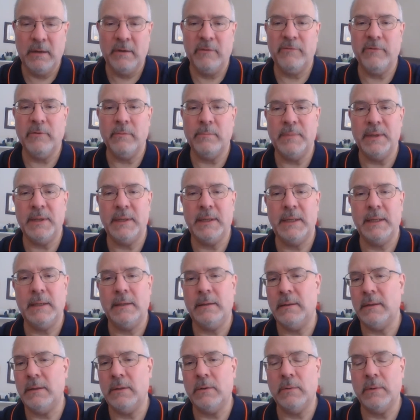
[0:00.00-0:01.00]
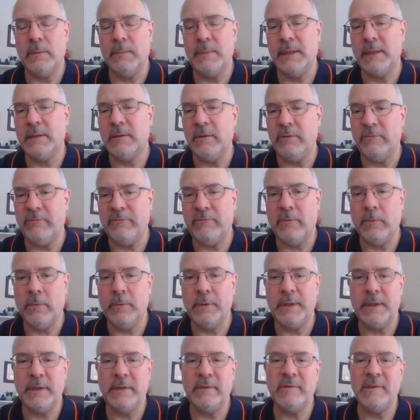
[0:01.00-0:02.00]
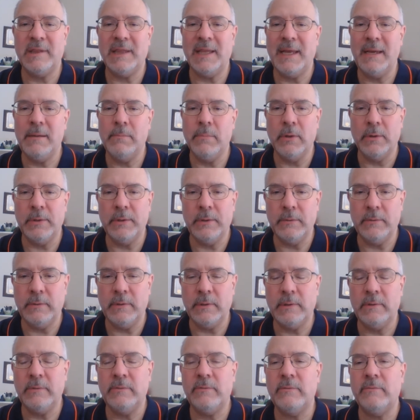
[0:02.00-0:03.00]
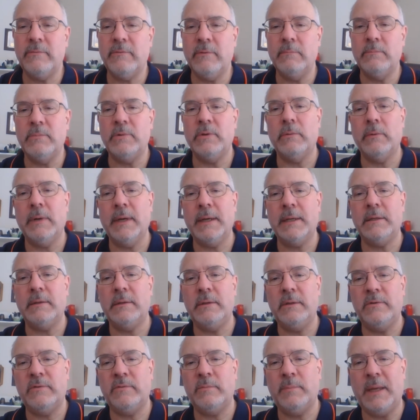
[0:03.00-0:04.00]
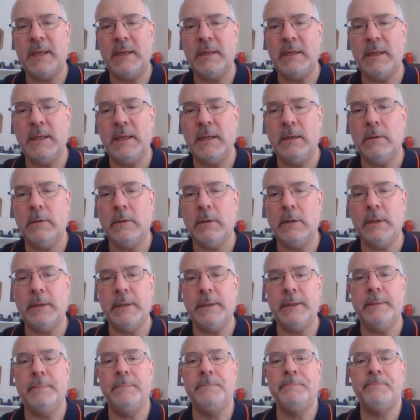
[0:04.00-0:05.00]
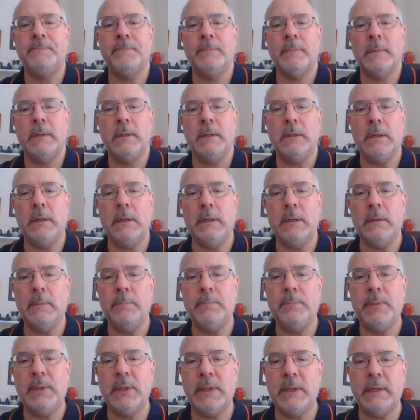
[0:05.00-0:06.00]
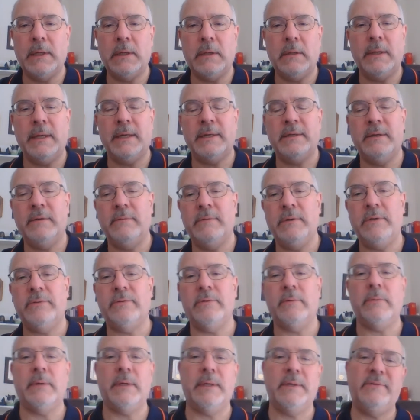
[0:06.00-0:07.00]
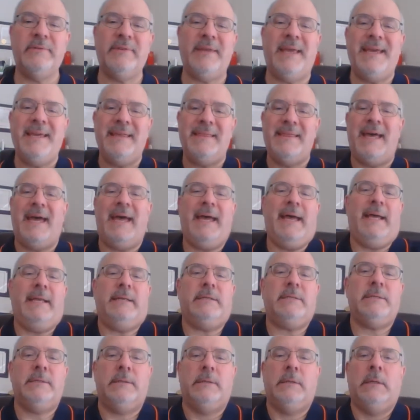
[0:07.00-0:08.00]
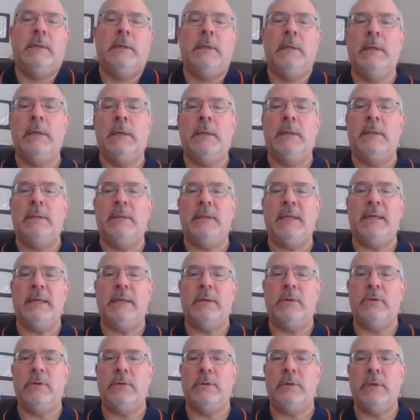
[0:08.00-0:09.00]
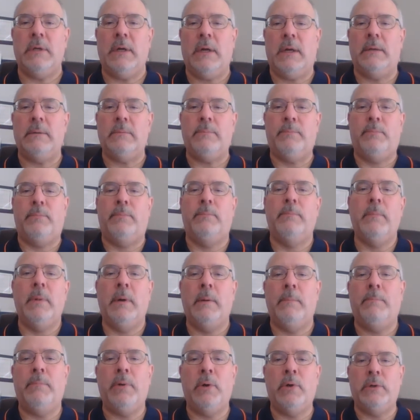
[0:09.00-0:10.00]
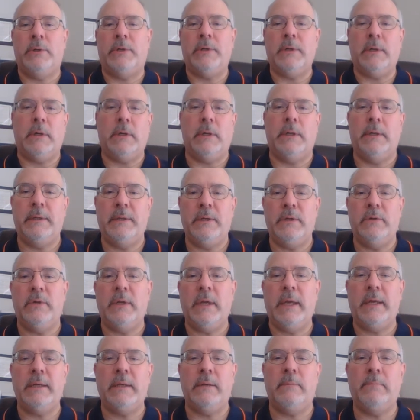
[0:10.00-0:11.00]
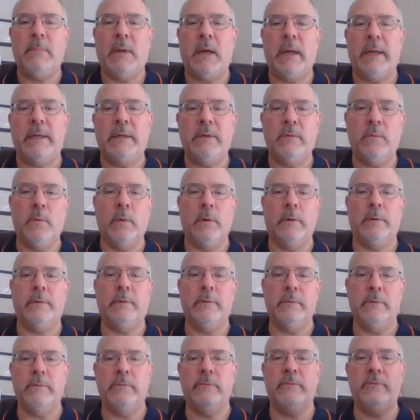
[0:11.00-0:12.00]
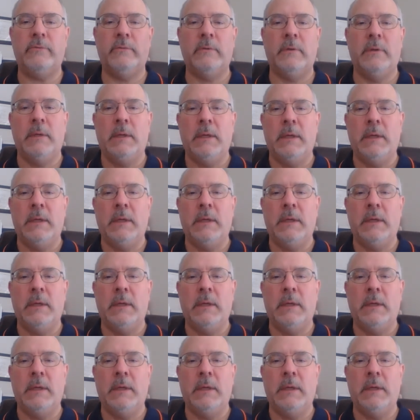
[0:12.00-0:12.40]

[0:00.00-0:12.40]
forbidding, going back to the 40s, labor unions from directly spending on political activity. So when I say that, they could not put on United Mine Workers